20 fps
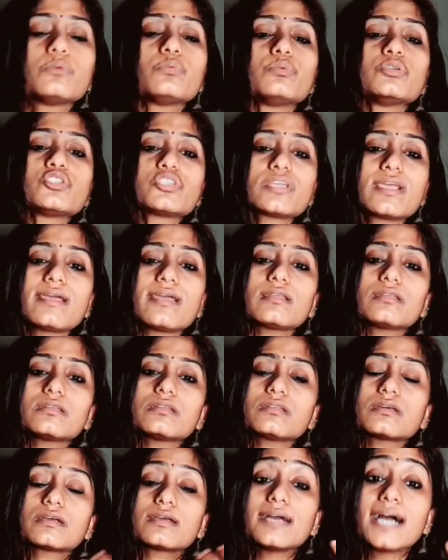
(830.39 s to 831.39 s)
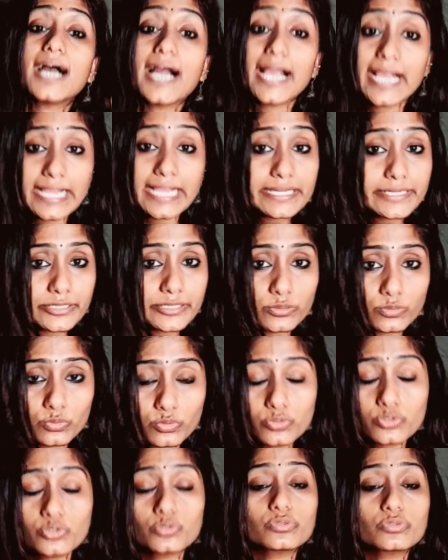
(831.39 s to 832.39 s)
which can guide
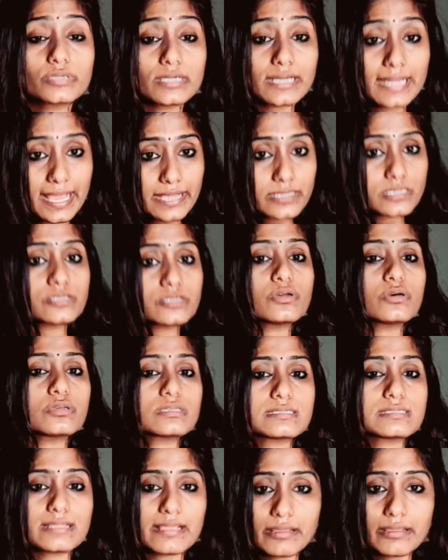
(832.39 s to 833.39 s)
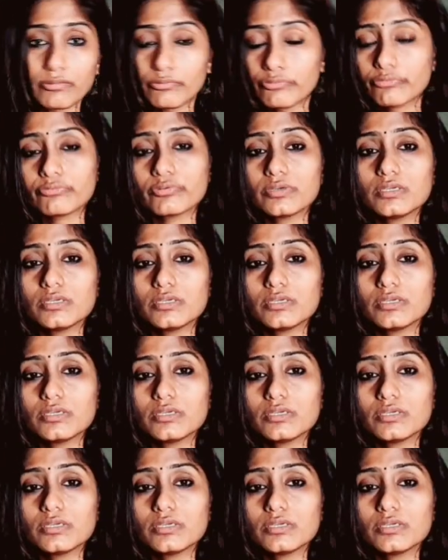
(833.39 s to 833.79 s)
you to relax yourself,